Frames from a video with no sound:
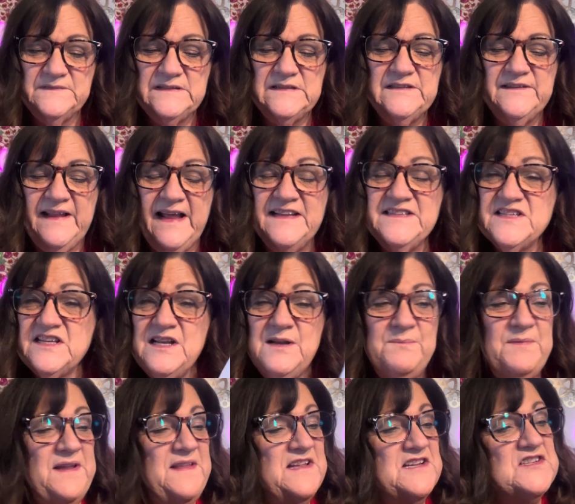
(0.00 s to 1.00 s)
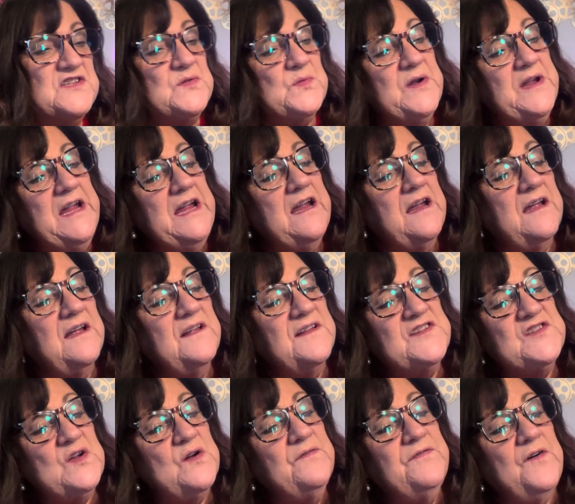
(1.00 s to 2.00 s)
that's going to be this week
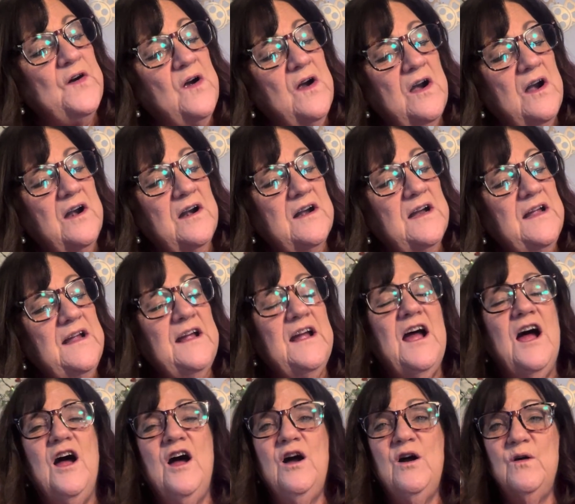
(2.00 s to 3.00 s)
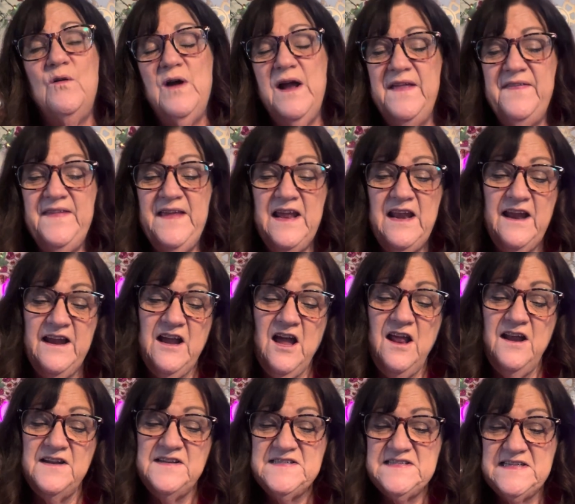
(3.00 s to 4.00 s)
so far. Oh, and then I got
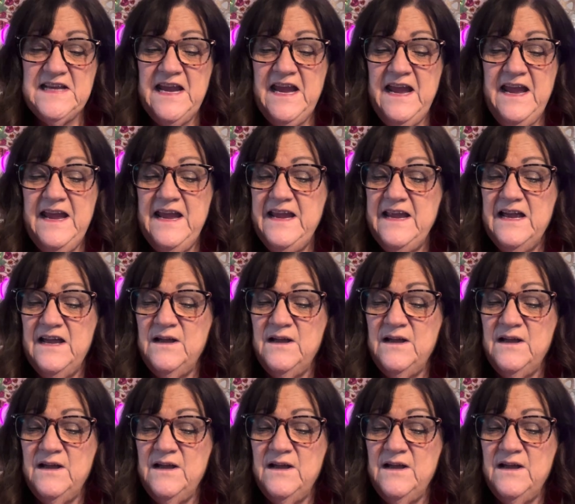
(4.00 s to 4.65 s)
to say